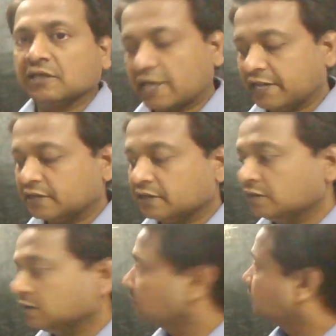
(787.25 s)
Like
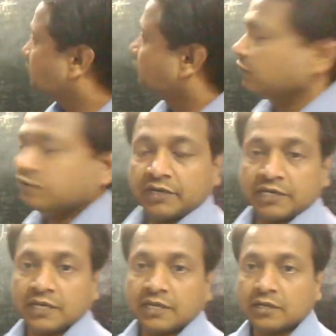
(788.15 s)
we will
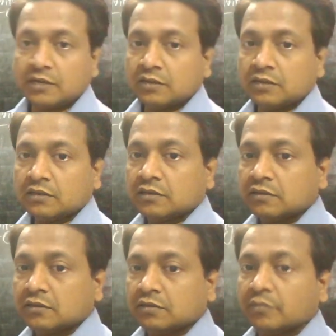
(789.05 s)
take a
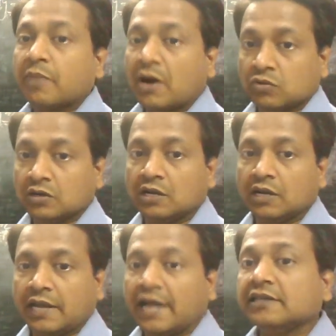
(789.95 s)
bowl
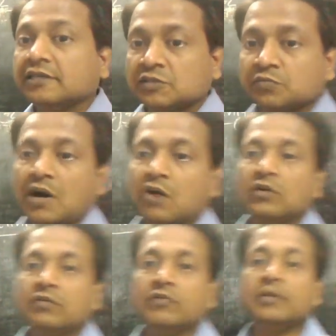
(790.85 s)
and this bowl
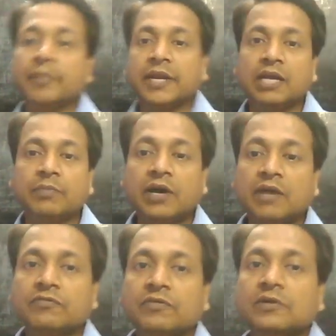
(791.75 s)
will be made up
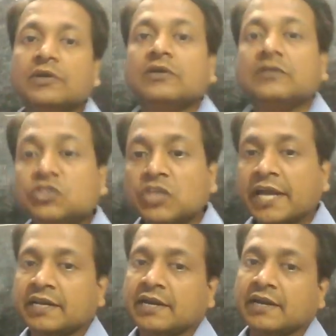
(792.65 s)
of
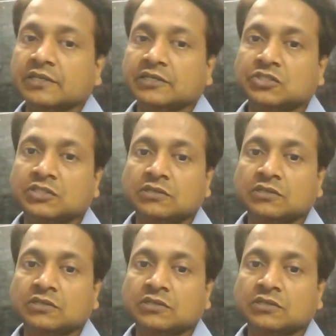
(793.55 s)
china dish.